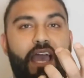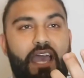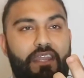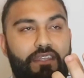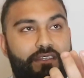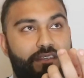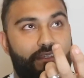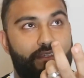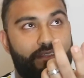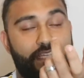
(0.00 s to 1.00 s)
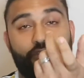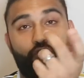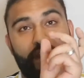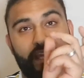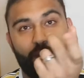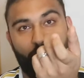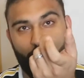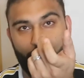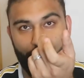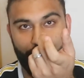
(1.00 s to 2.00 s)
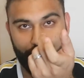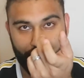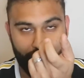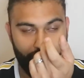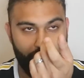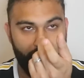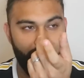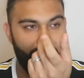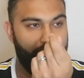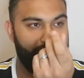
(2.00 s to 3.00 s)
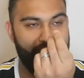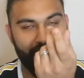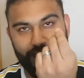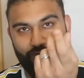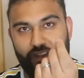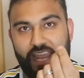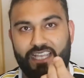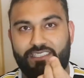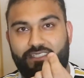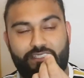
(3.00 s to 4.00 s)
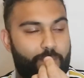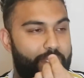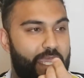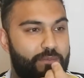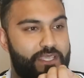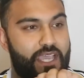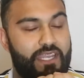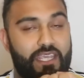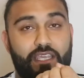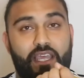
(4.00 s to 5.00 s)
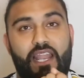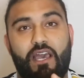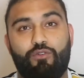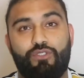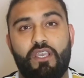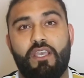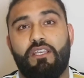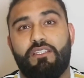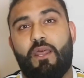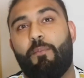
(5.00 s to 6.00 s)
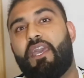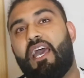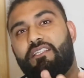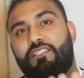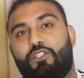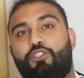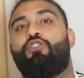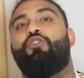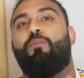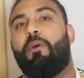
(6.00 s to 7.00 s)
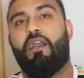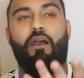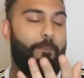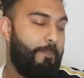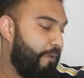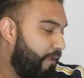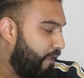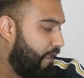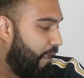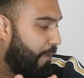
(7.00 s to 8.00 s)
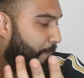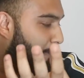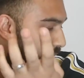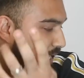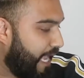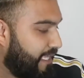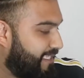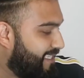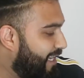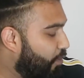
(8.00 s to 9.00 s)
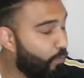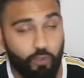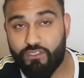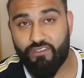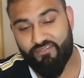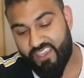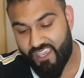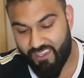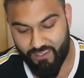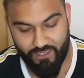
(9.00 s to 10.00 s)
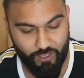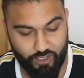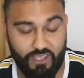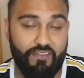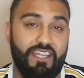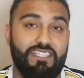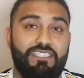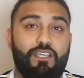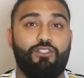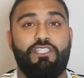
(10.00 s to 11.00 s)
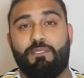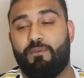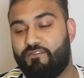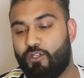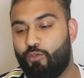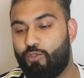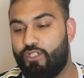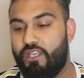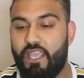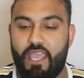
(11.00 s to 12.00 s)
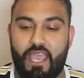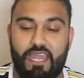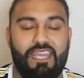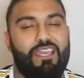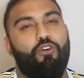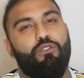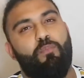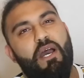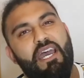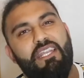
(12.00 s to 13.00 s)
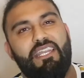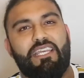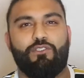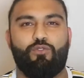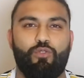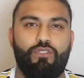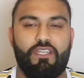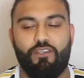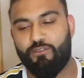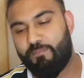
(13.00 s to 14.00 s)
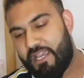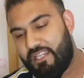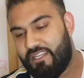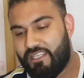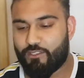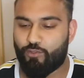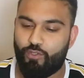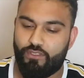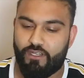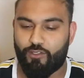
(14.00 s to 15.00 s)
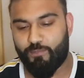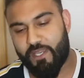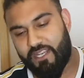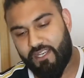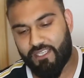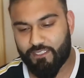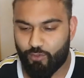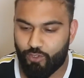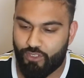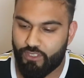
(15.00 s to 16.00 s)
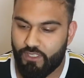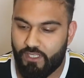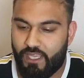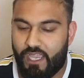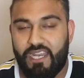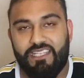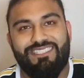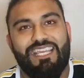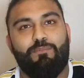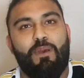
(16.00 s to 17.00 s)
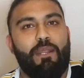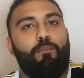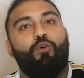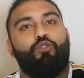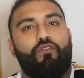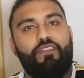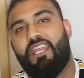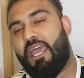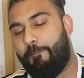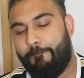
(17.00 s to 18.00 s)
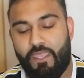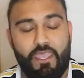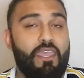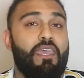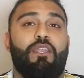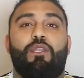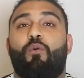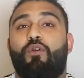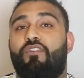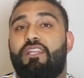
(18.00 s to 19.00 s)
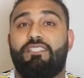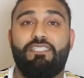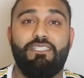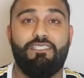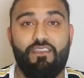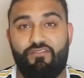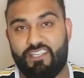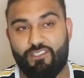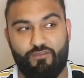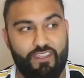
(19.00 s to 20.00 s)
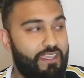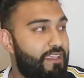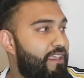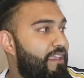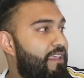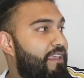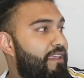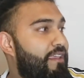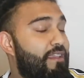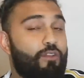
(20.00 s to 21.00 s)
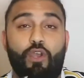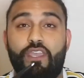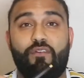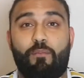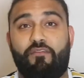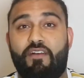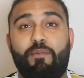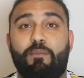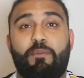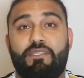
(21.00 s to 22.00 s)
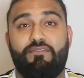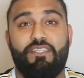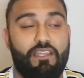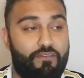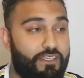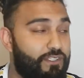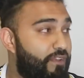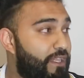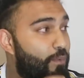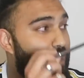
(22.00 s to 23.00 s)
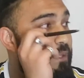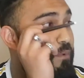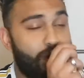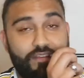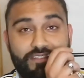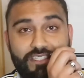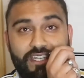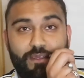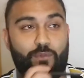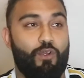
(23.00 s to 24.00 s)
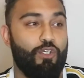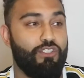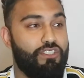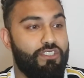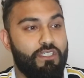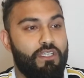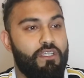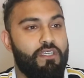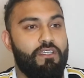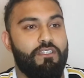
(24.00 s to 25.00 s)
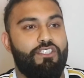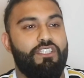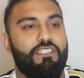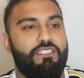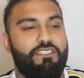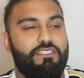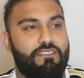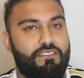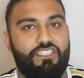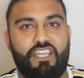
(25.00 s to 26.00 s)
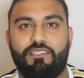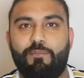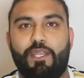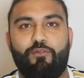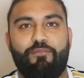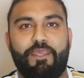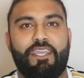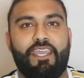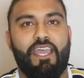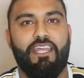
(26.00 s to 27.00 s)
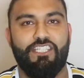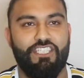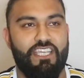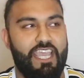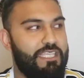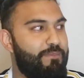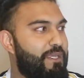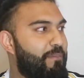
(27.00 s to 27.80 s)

and there's a ring at the bottom. Now that gets relaxed sometimes and it allows stomach acid to shoot back up. My case is a little more severe because I've had it since I was 6 months old, and it goes bad, then it gets good, then it goes bad, then it gets good, then it goes bad, then it gets good, and it stays bad most of the time. No one really sees the effects of it. Not even my family members have seen the effects of it the way that my wife has seen it, because she shares a bed with me and she hears me